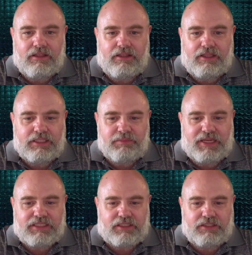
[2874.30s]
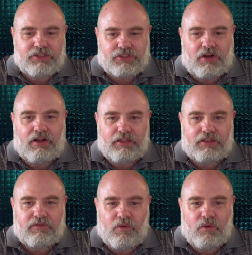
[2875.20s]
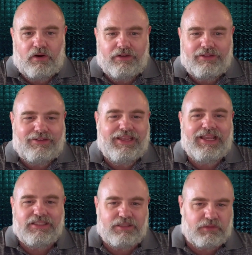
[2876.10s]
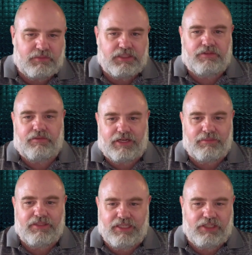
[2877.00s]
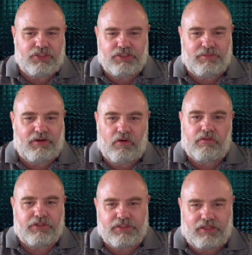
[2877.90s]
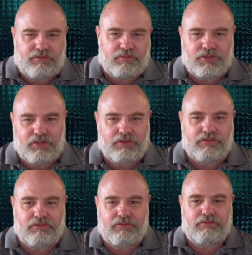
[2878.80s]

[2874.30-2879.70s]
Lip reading: He's basically just calling for, he has some specific recommendations about oversight from certain